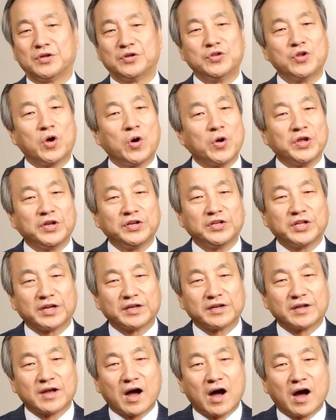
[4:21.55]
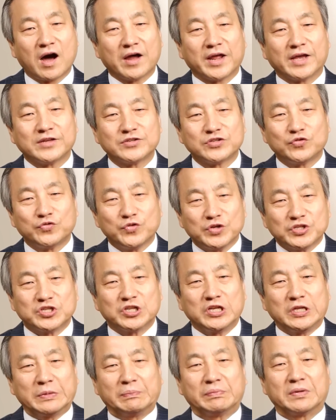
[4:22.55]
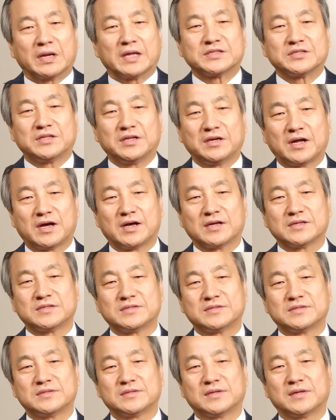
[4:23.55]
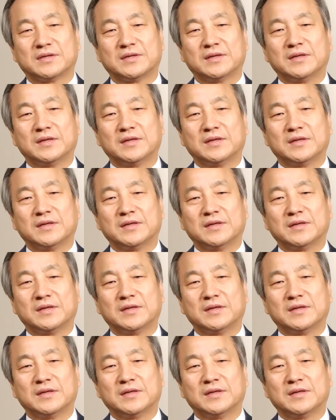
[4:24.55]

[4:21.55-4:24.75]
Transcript: Knowing that God has richly blessed us